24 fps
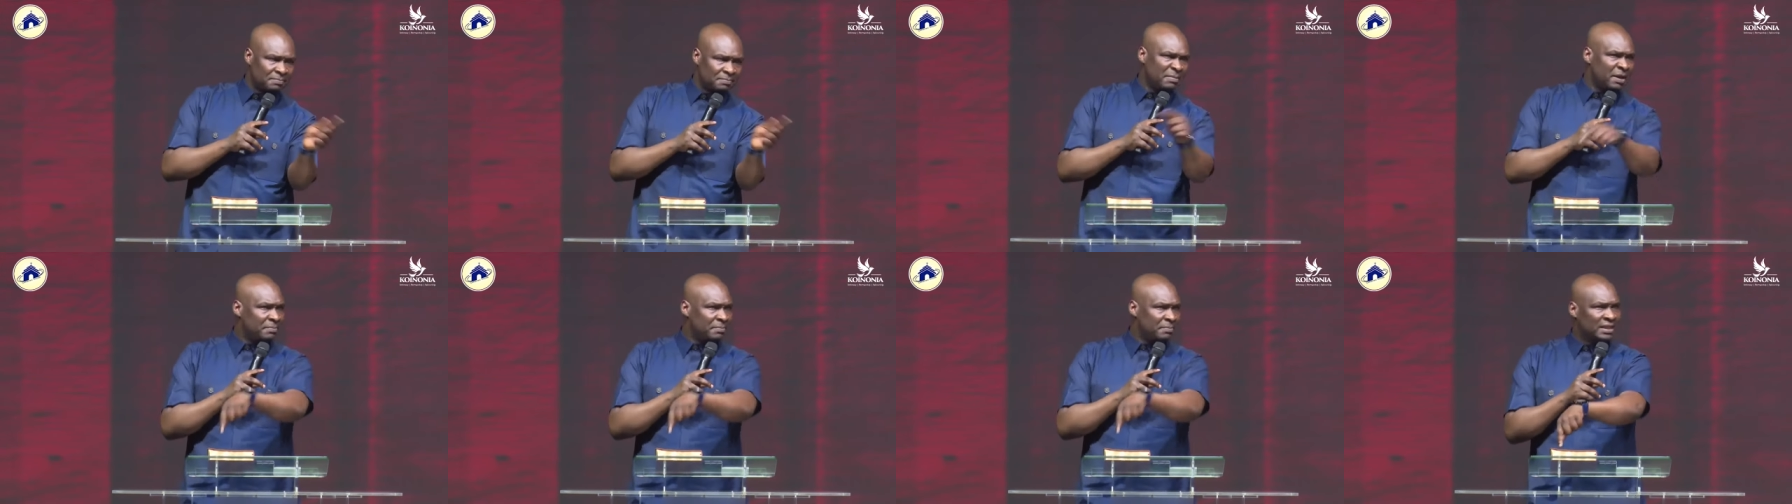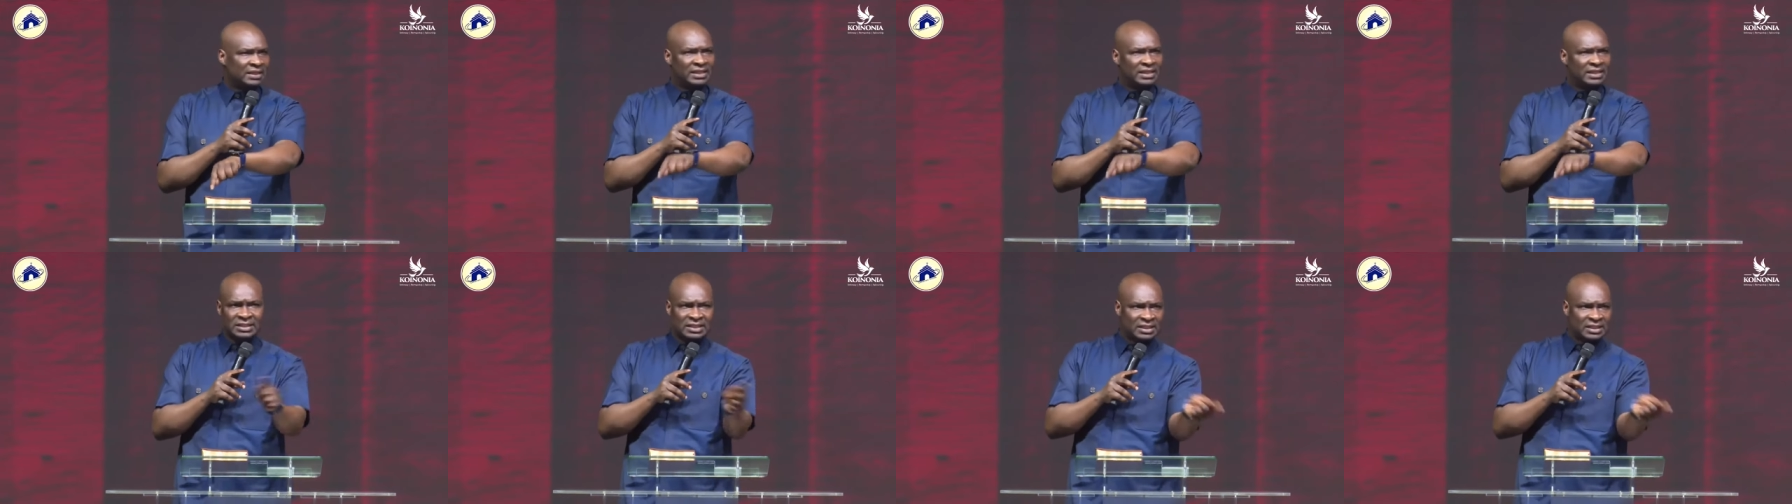maybe
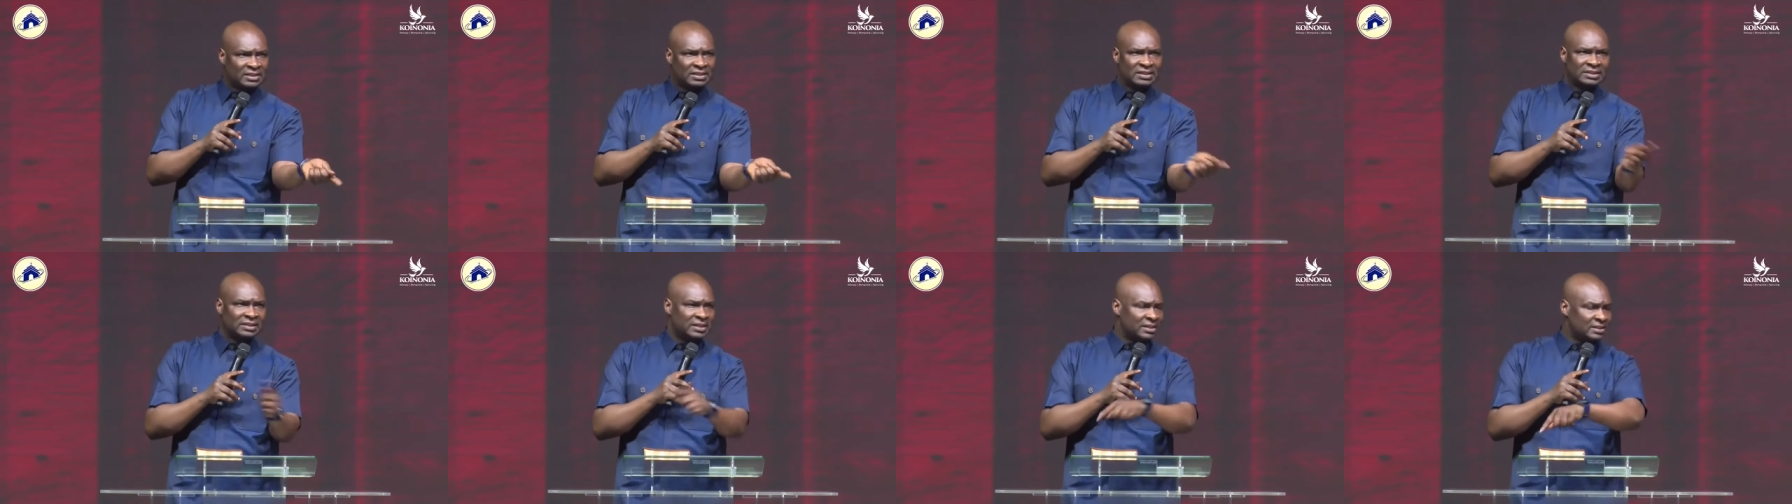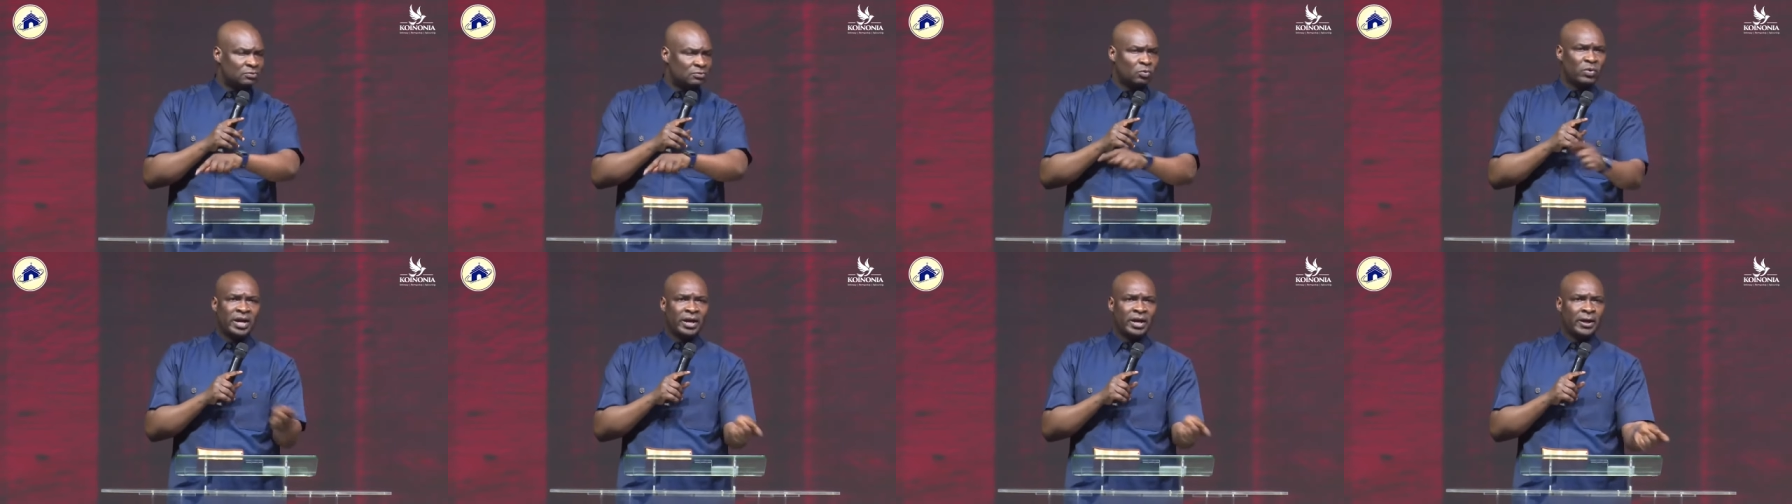this is
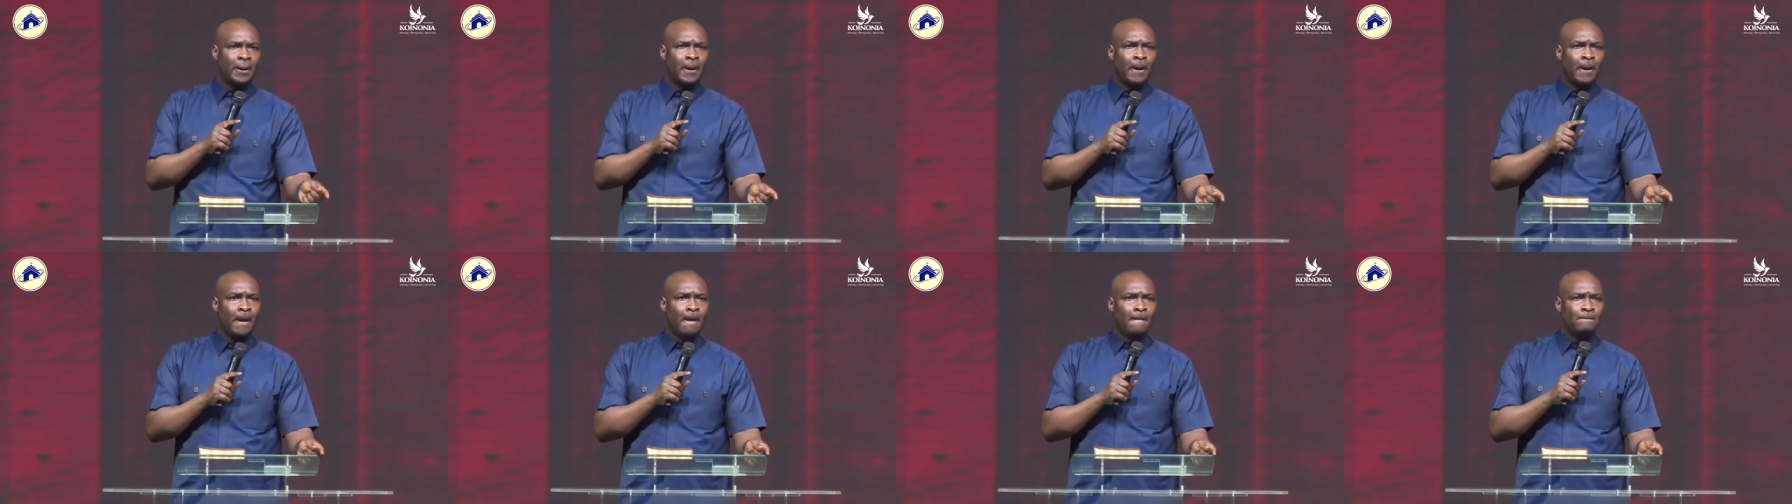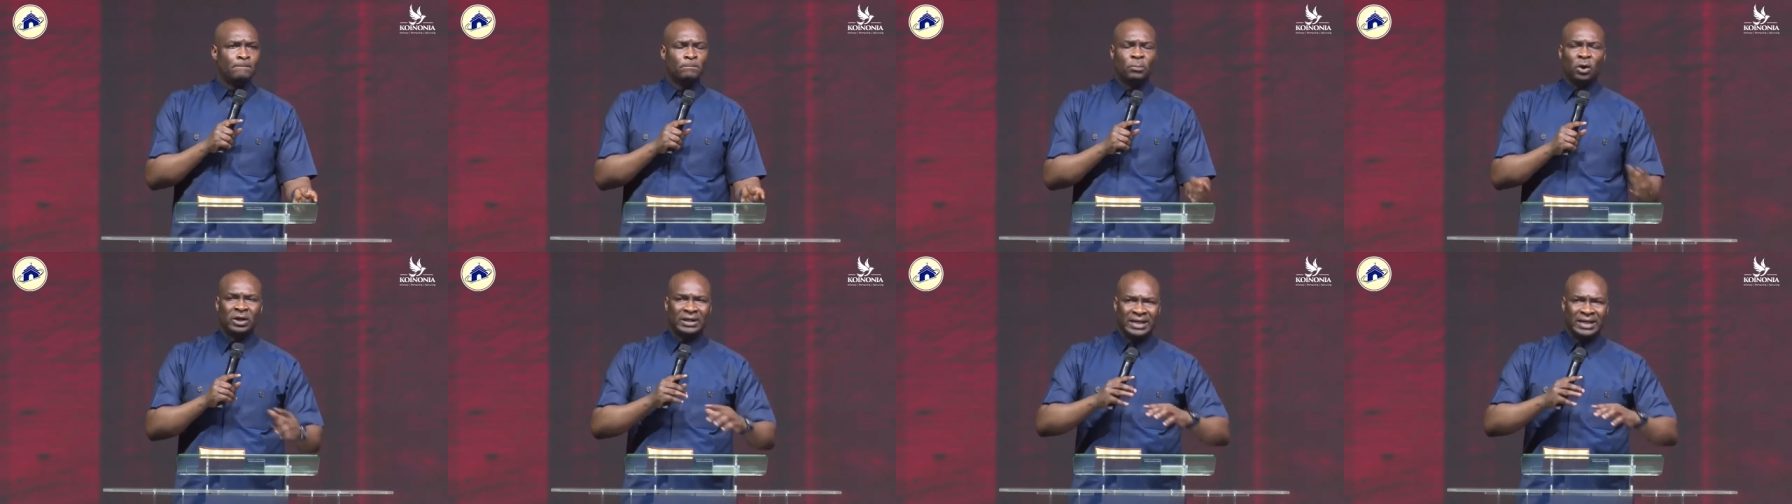this way. But